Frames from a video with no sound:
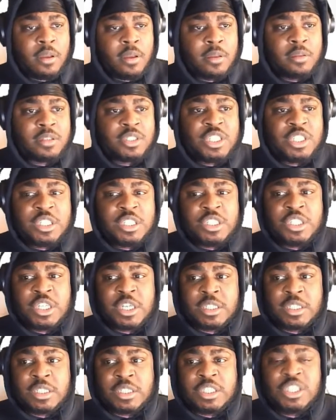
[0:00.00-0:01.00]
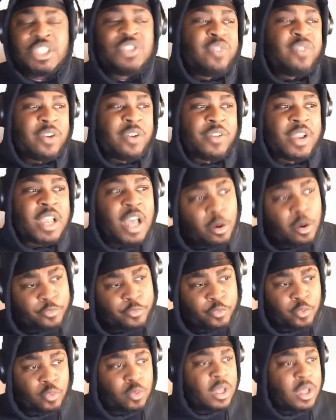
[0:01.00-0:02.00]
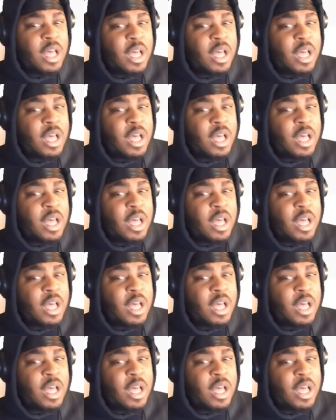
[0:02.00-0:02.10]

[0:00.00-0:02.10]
She's very helpful.